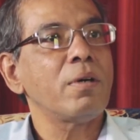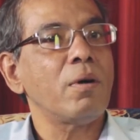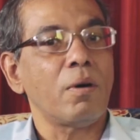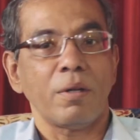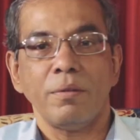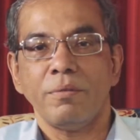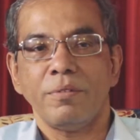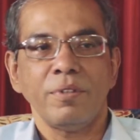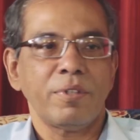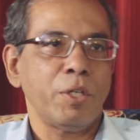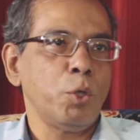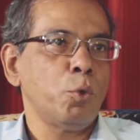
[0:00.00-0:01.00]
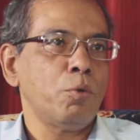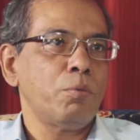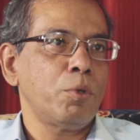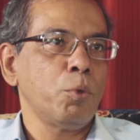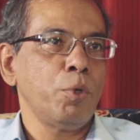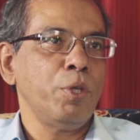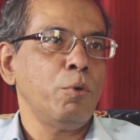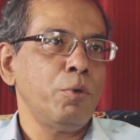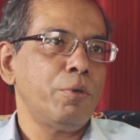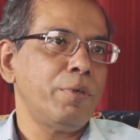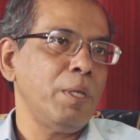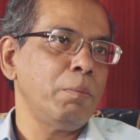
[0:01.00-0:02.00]
or since the two
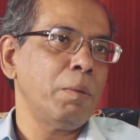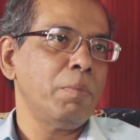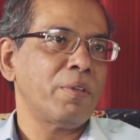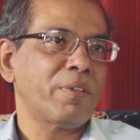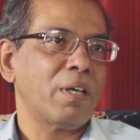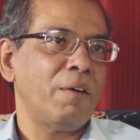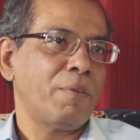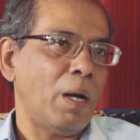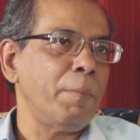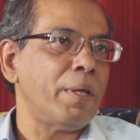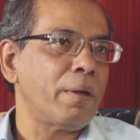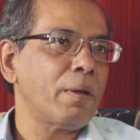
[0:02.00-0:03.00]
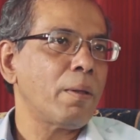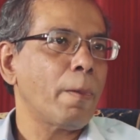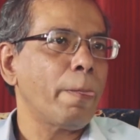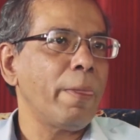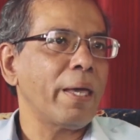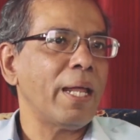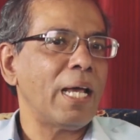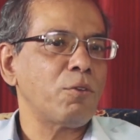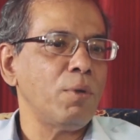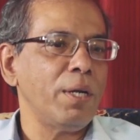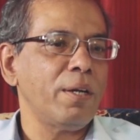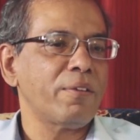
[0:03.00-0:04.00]
new team members have come in, they can
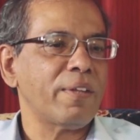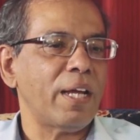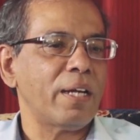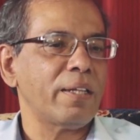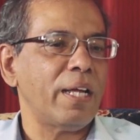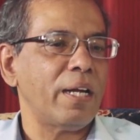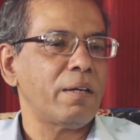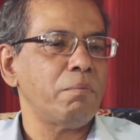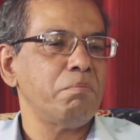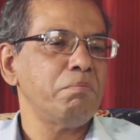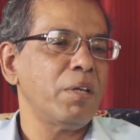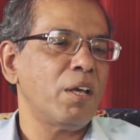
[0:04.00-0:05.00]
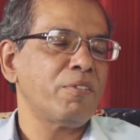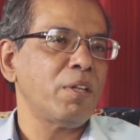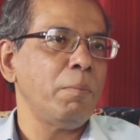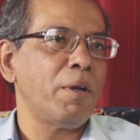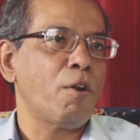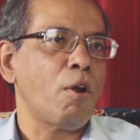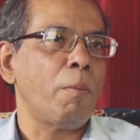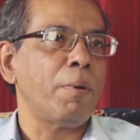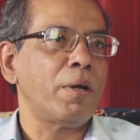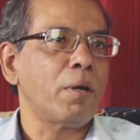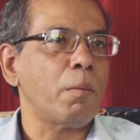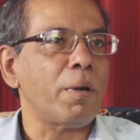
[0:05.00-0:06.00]
actually decide that velocity may drop
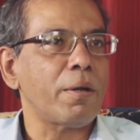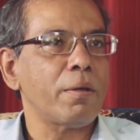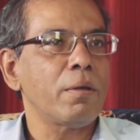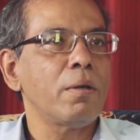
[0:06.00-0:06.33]
a little bit.